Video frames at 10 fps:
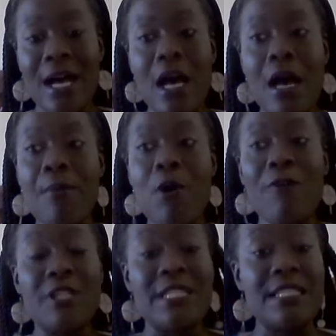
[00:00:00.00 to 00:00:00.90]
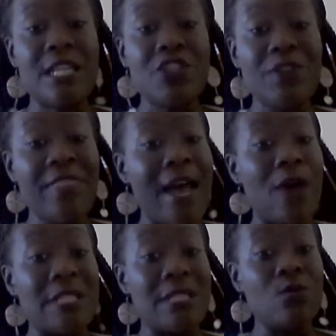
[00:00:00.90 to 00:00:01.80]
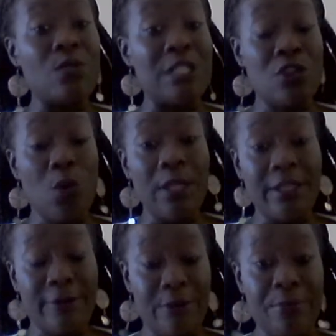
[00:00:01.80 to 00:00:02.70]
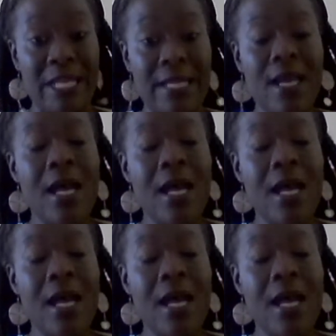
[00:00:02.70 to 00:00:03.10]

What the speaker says: Over 600,000 was stolen from me.